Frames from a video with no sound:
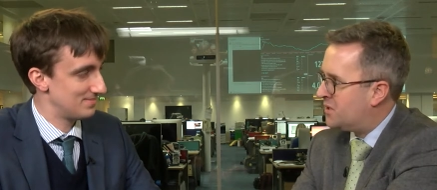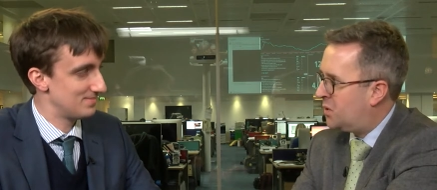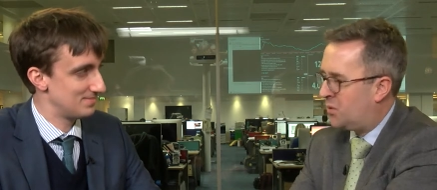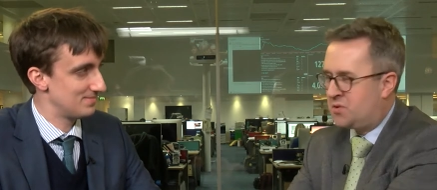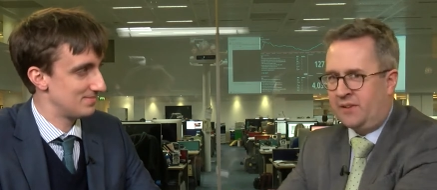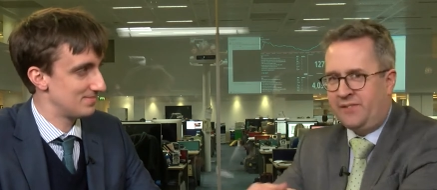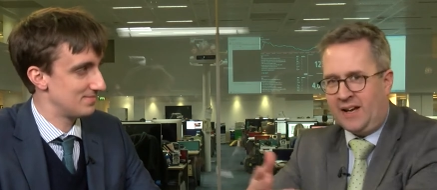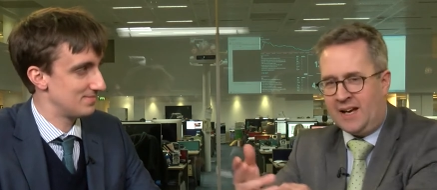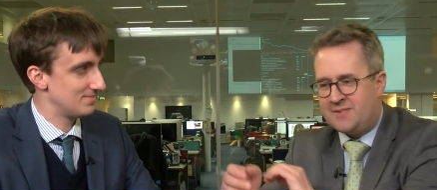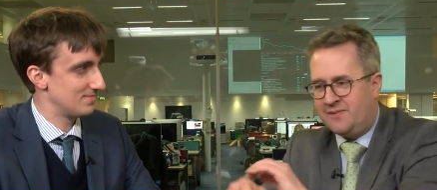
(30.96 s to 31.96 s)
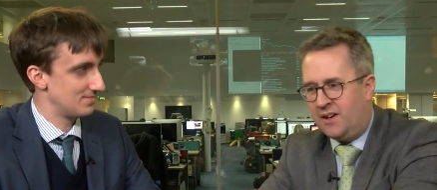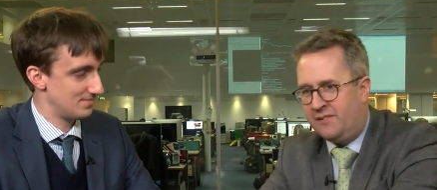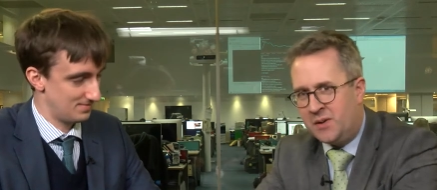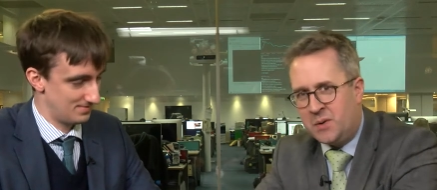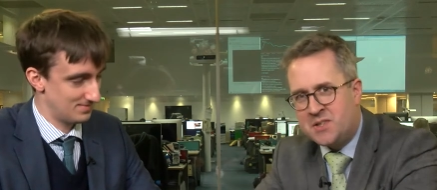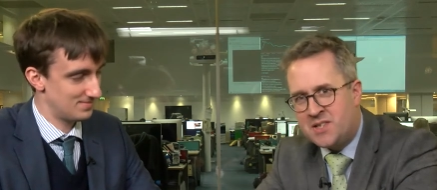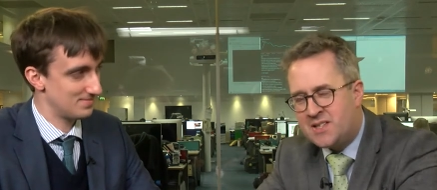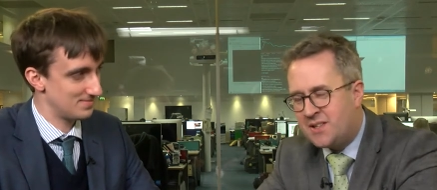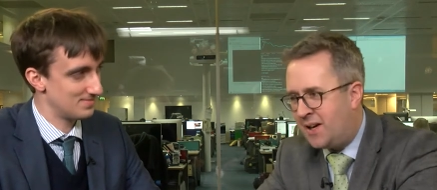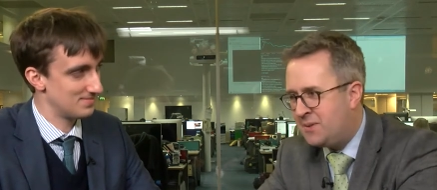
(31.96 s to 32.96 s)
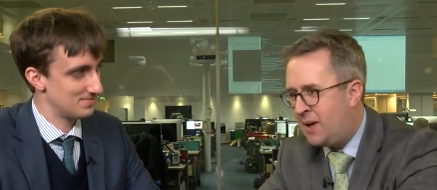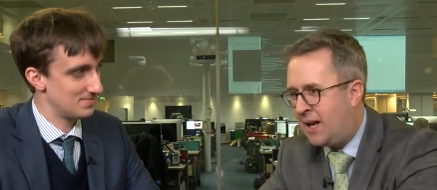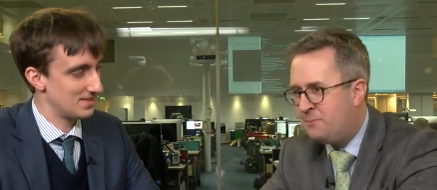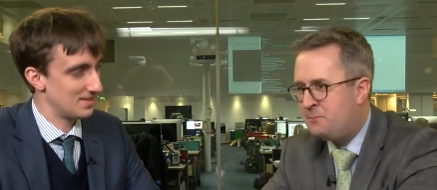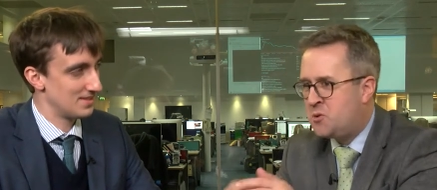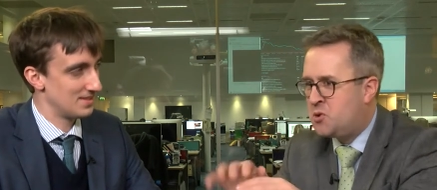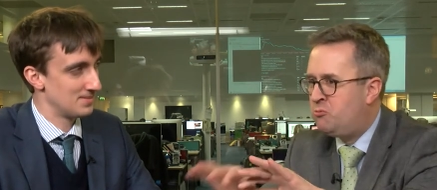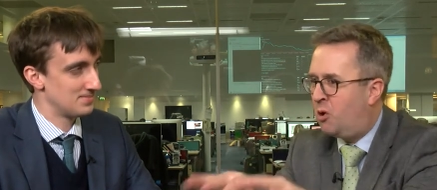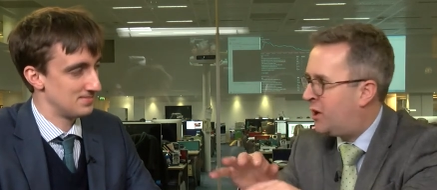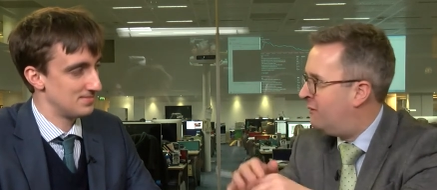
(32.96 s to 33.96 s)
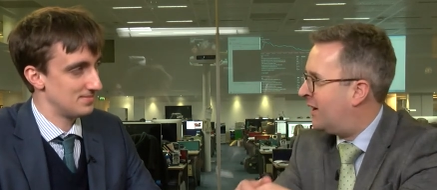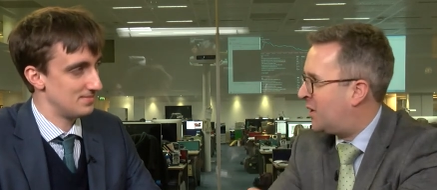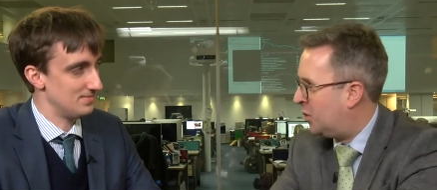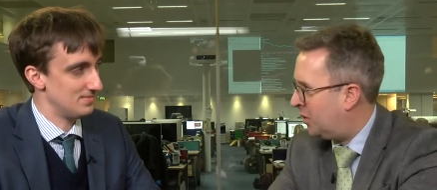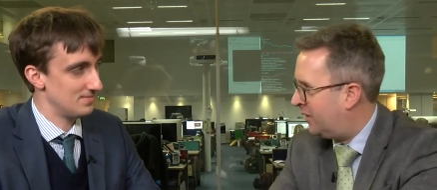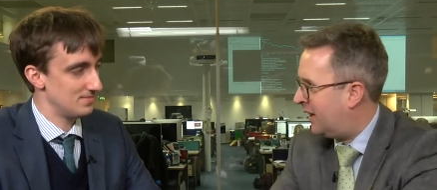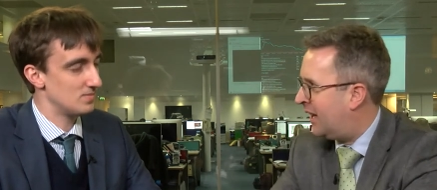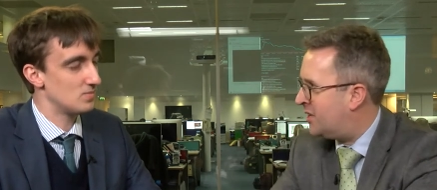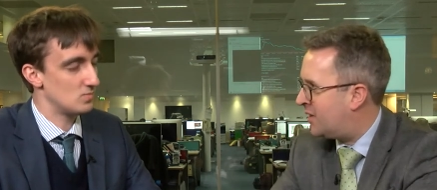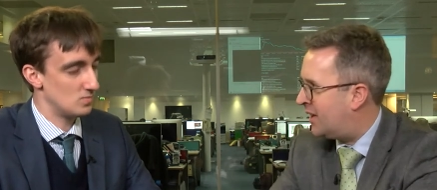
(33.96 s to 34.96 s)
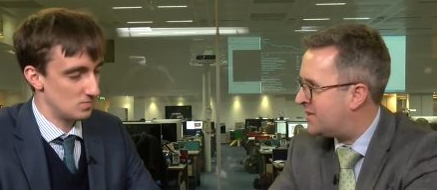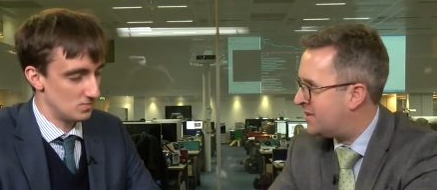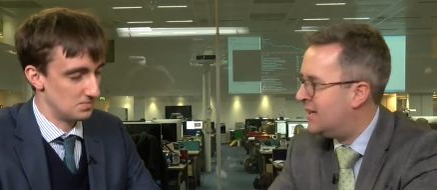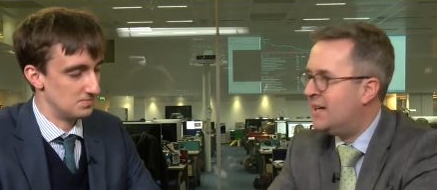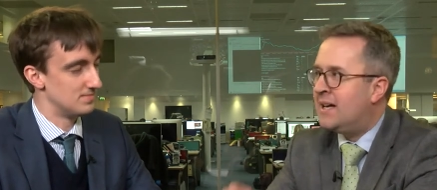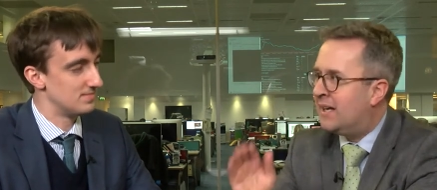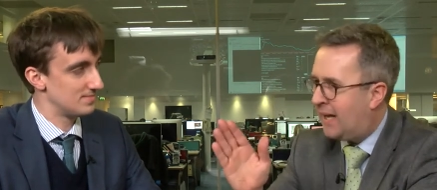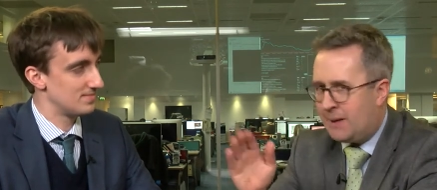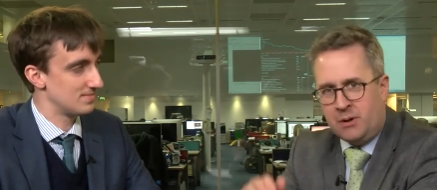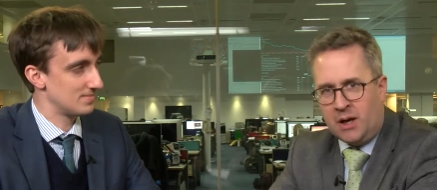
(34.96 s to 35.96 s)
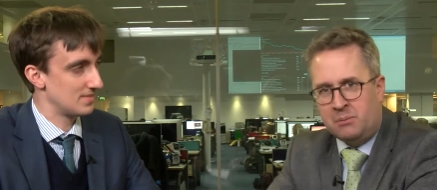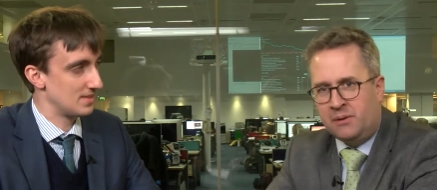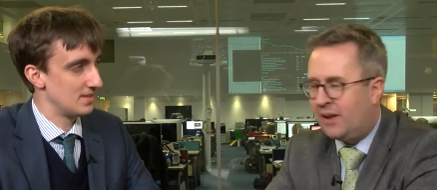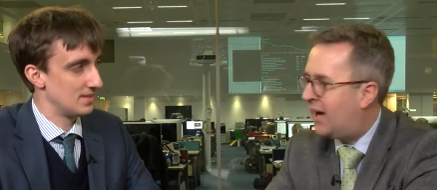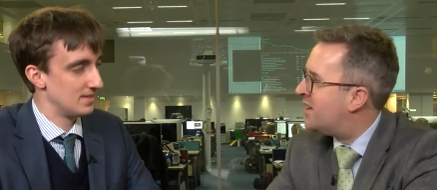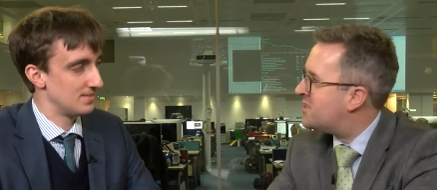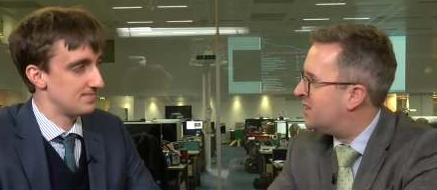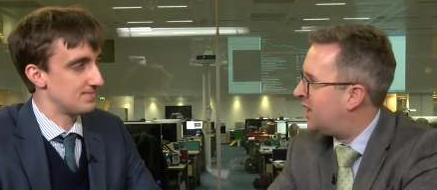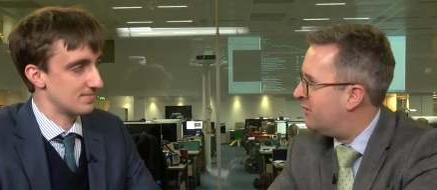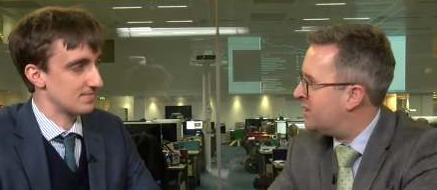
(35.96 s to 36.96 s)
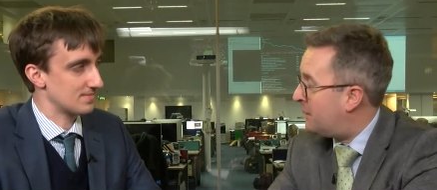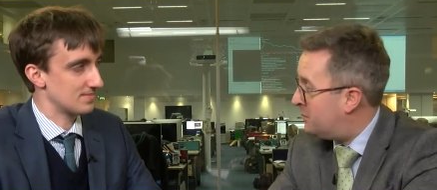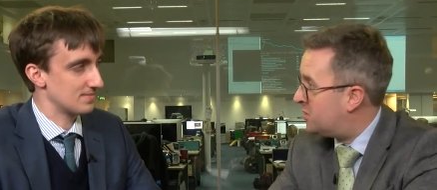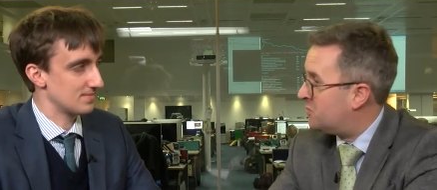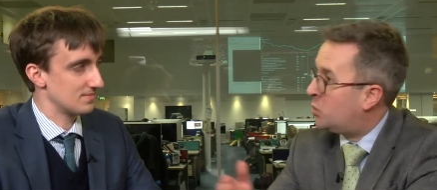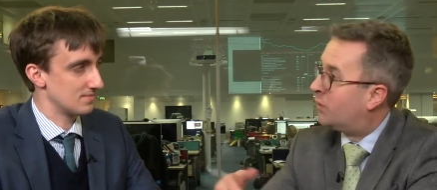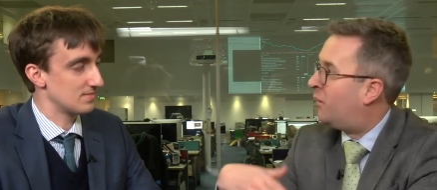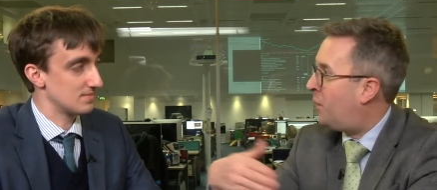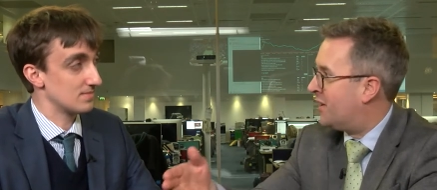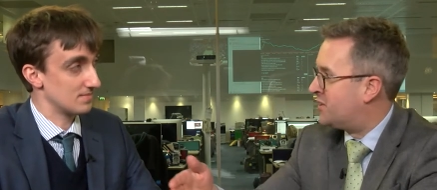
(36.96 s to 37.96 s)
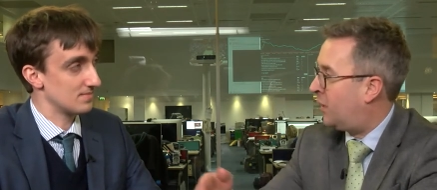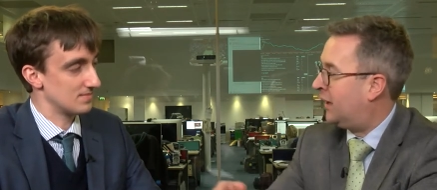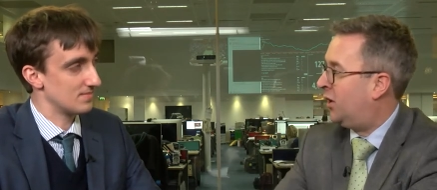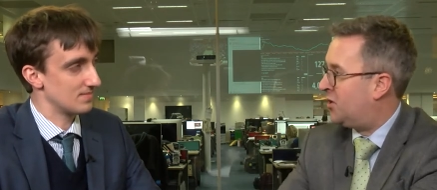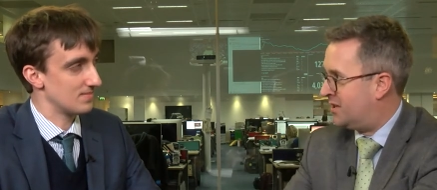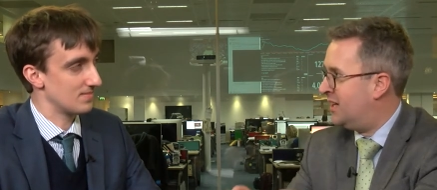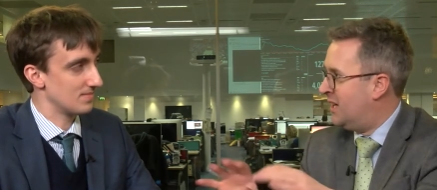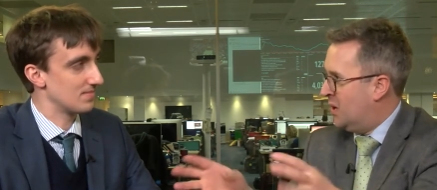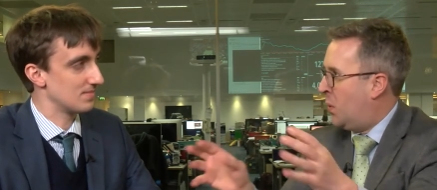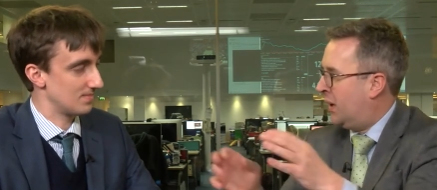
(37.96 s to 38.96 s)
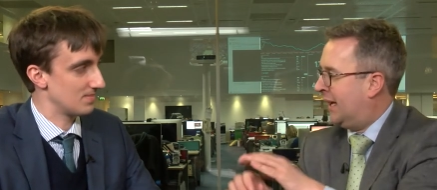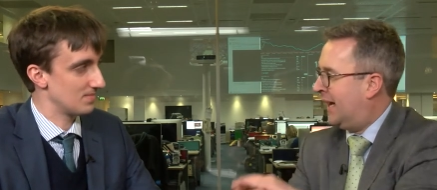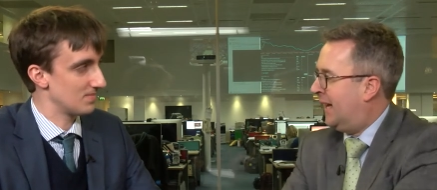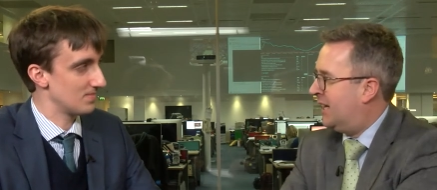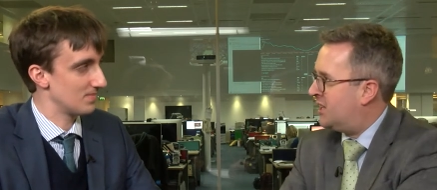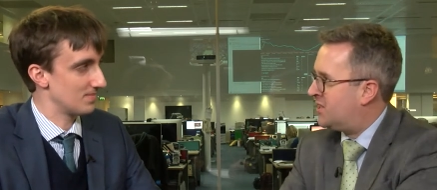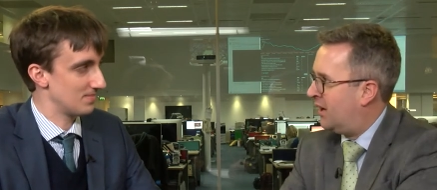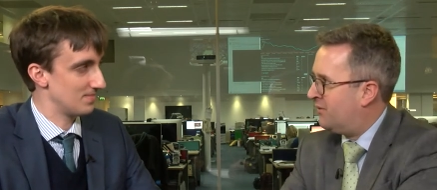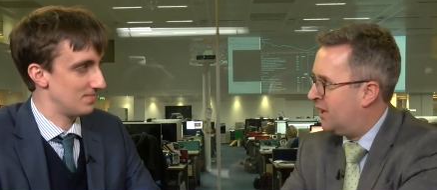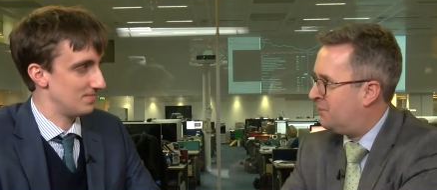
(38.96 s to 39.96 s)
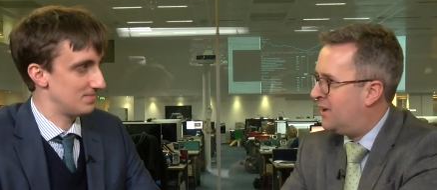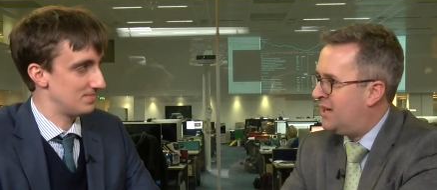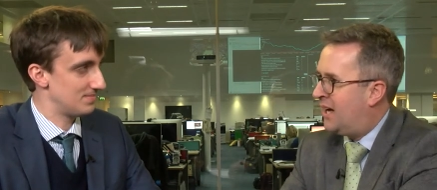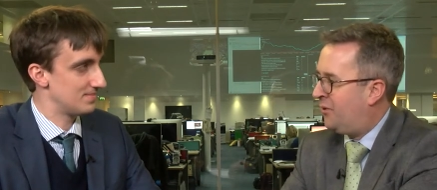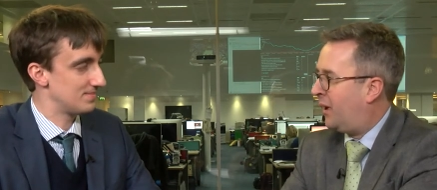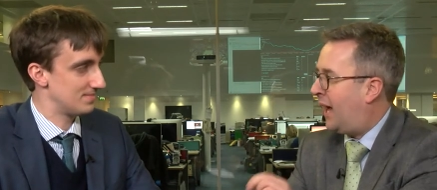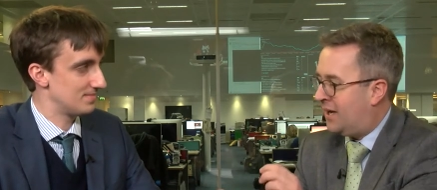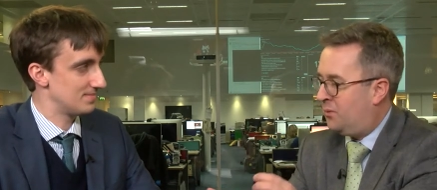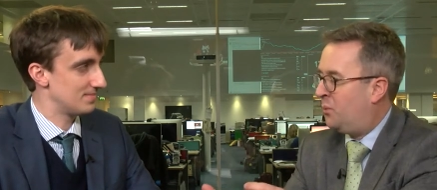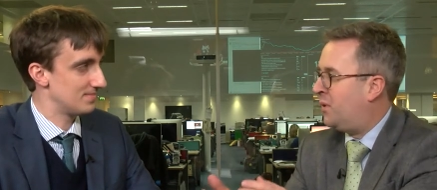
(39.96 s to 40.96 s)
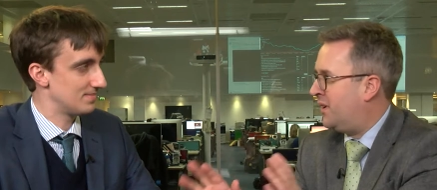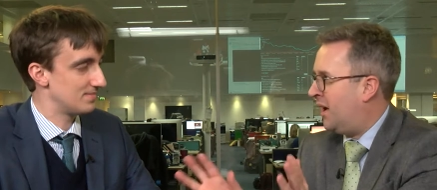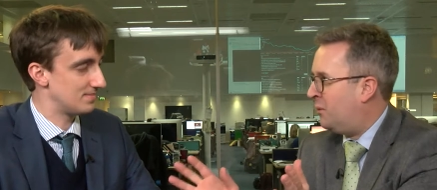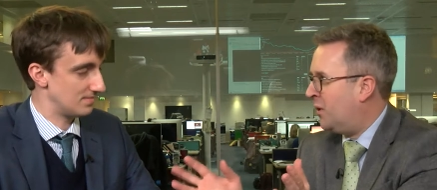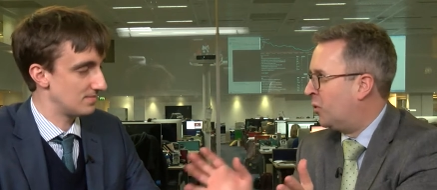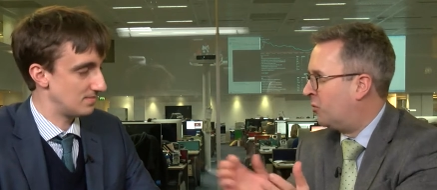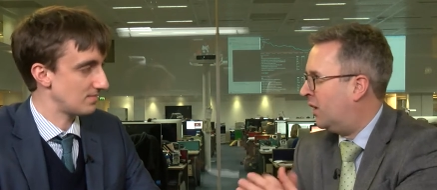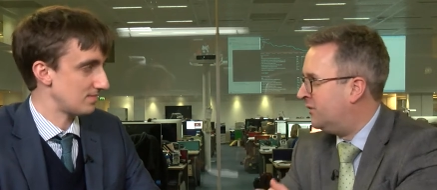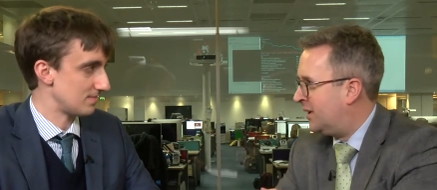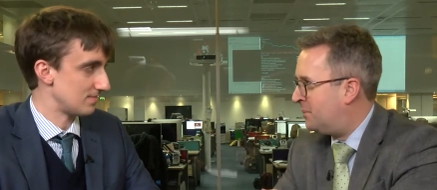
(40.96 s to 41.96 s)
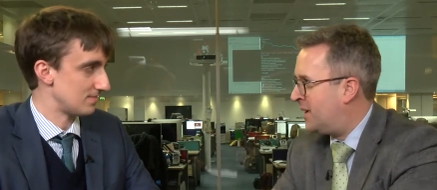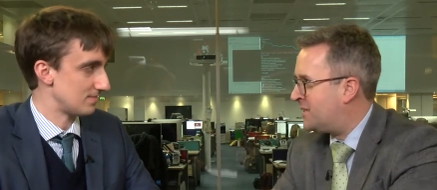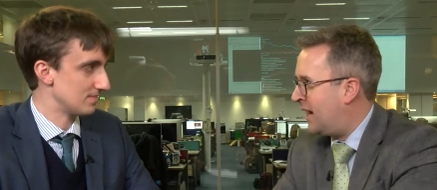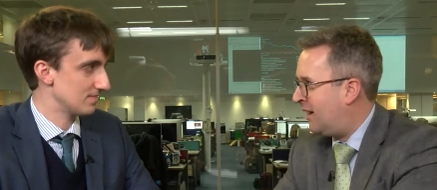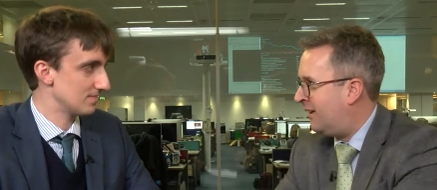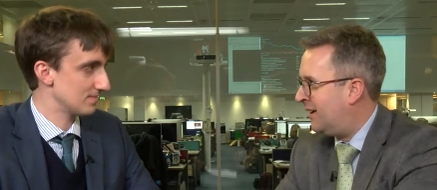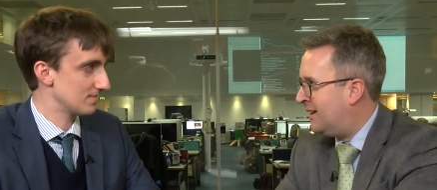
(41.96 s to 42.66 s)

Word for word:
Speaker 1: of course, don't forget, uh, viewers, is uh, had a rocky record on the NHS. Mm. Labour government there, so the government's happy to talk about Wales quite a lot when the NHS comes up. I thought, A, you know, we all groaned in the press gallery.